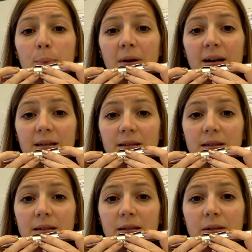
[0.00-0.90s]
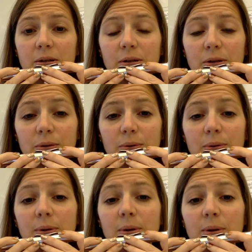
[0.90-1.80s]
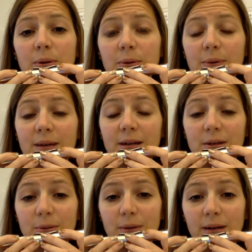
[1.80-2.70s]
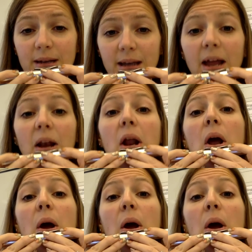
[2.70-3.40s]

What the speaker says: Rest. 2, 3. Do it again.